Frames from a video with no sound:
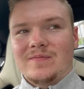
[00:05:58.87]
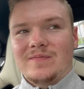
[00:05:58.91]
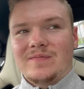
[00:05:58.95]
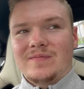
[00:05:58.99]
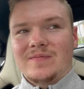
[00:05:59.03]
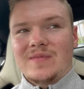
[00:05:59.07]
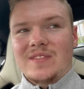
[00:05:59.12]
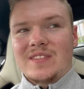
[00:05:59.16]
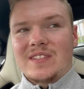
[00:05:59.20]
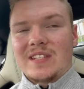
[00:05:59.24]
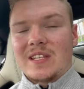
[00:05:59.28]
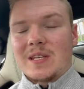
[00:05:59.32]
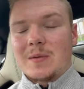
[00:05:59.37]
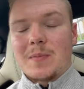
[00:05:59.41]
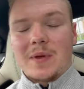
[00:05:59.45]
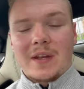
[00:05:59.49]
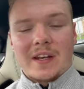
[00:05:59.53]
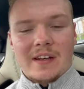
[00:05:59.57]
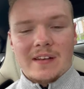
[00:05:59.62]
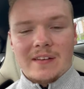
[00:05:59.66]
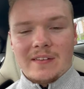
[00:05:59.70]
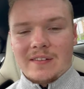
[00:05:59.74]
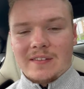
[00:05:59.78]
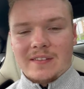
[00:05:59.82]

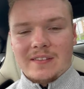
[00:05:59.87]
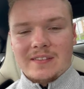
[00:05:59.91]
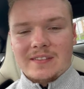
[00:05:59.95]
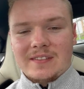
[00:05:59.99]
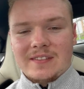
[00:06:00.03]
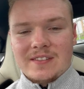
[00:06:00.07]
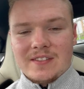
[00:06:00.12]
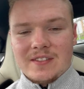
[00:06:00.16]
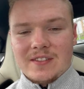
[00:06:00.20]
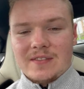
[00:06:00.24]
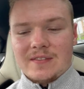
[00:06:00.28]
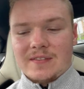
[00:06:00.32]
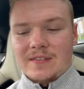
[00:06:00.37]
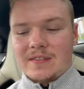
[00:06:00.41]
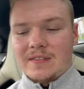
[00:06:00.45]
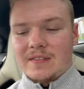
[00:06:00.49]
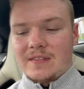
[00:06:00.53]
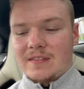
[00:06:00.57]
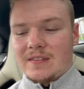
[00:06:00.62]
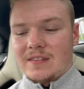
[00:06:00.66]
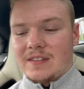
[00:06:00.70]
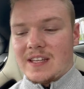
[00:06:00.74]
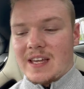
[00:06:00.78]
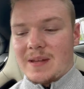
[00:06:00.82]
sleeping
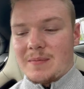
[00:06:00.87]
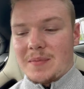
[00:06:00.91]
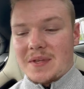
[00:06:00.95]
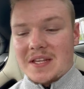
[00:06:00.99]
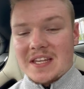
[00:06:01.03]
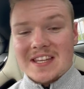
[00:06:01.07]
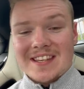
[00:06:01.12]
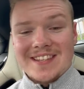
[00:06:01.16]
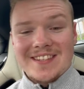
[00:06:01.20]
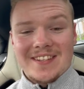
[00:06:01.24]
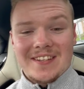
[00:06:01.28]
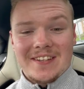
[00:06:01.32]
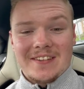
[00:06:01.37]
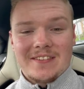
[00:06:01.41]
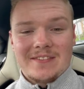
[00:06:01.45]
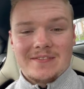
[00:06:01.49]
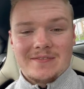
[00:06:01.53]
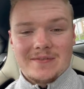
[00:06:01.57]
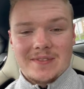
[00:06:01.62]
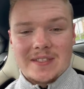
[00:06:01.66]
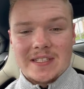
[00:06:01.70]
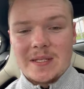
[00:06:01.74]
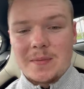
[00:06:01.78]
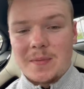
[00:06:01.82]
can be easy.
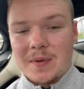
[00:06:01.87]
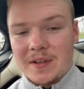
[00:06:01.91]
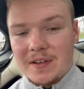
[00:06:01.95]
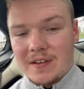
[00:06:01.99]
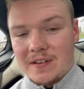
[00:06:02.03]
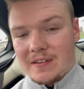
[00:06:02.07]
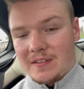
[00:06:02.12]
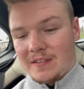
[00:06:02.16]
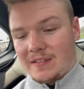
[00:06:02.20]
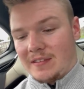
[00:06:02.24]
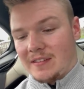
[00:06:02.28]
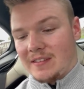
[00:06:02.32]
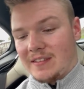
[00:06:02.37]
Sleeping